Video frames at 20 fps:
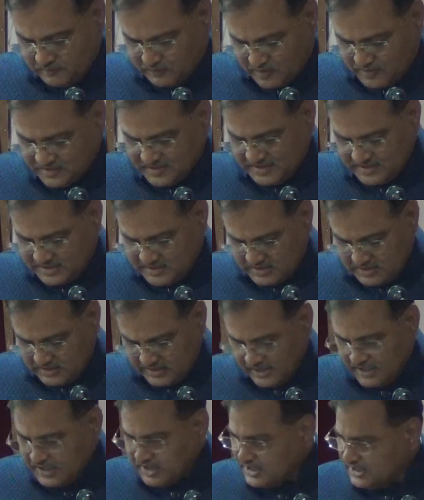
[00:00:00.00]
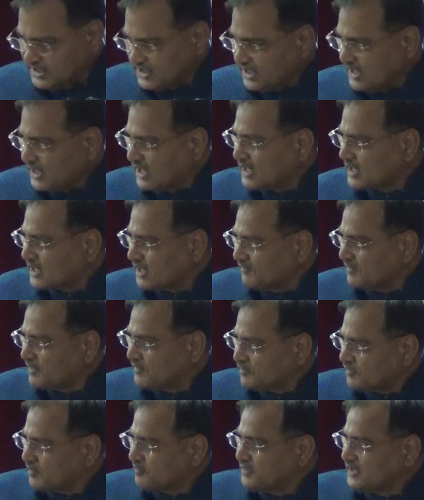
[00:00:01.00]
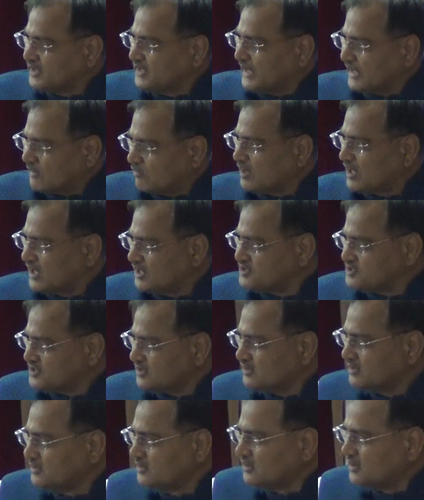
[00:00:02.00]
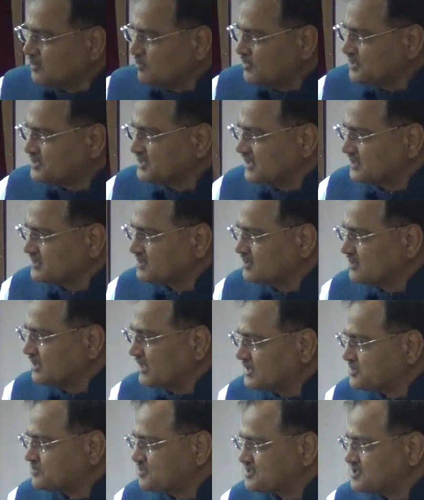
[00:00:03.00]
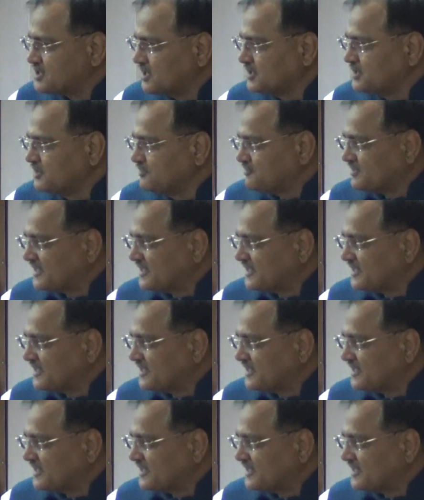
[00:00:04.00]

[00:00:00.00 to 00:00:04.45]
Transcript: processed in India are coming from the aquaculture business, especially the